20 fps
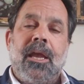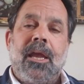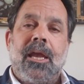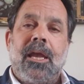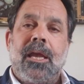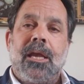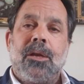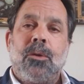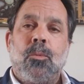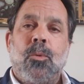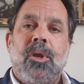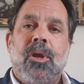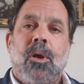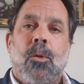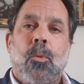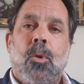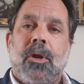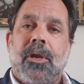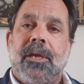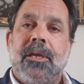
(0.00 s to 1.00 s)
and we
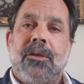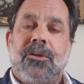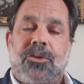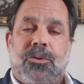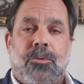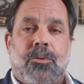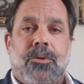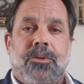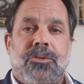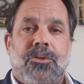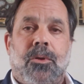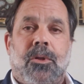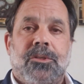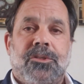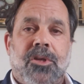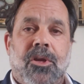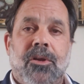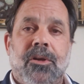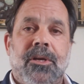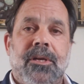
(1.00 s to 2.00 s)
are working towards
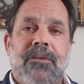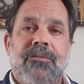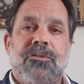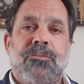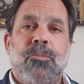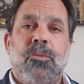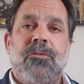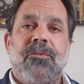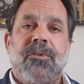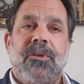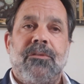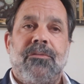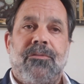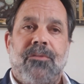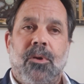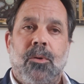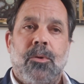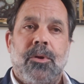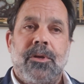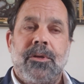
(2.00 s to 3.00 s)
alternatives moving
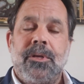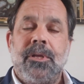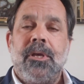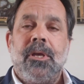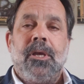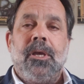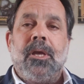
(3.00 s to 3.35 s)
forward,